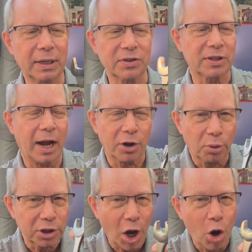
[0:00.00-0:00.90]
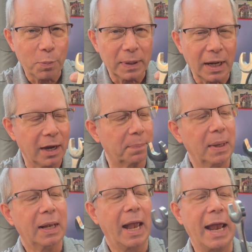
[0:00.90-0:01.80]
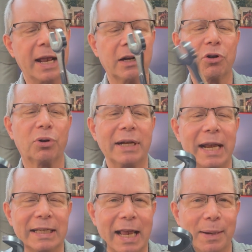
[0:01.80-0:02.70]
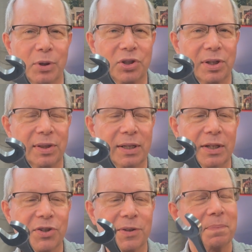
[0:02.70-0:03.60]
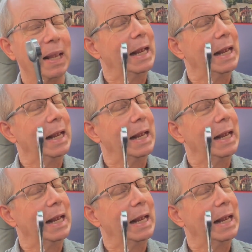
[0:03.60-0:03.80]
It's not going to open up and create damage to this.